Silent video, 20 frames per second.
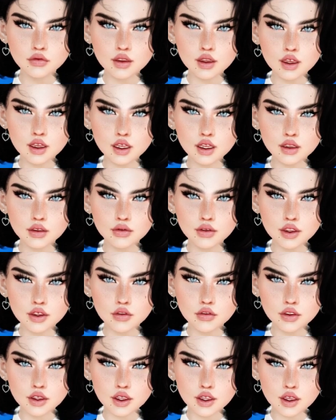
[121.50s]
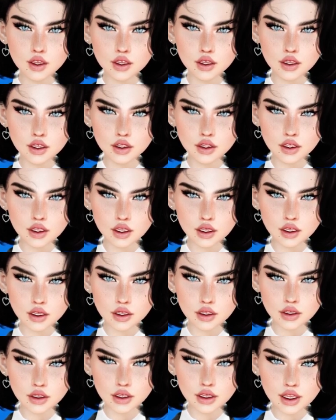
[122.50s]
a 16 year resident of
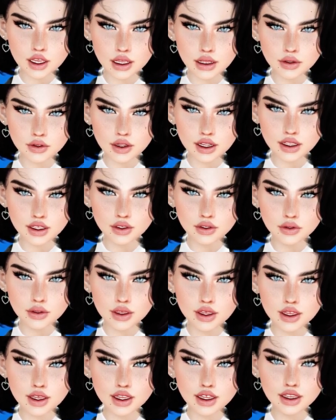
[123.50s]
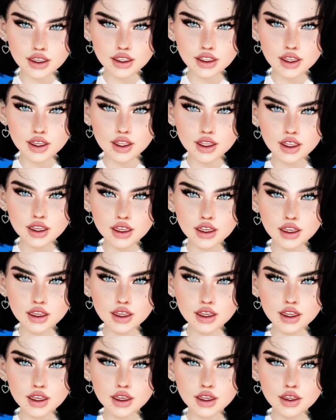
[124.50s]
Second Life, brings extensive
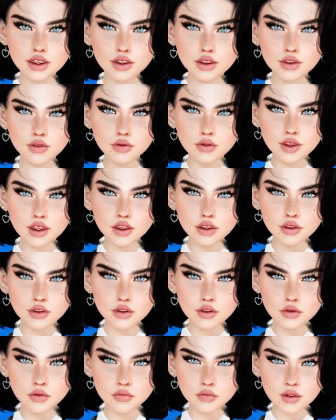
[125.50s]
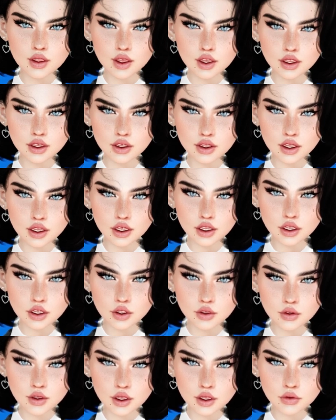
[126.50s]
community involvement to her new role as
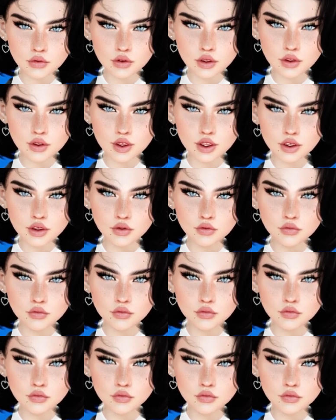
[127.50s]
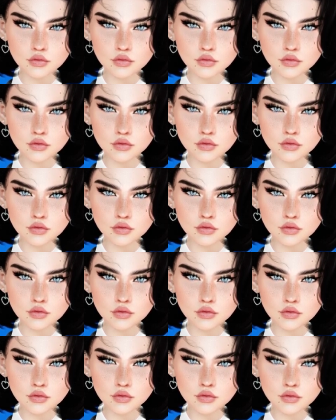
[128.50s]
Satori Ambassador.
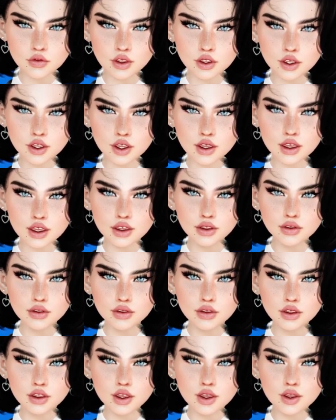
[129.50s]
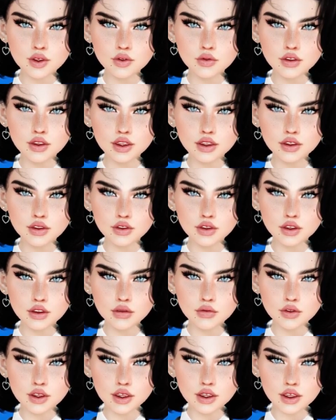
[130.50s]
Formal appointment
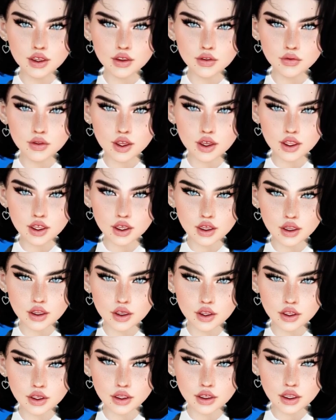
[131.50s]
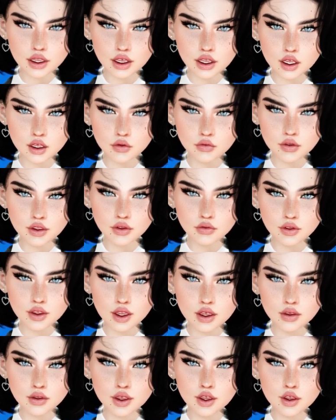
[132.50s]
ceremonies, including the presentation of
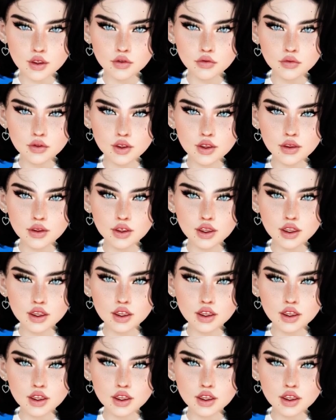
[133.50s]
embassy keys,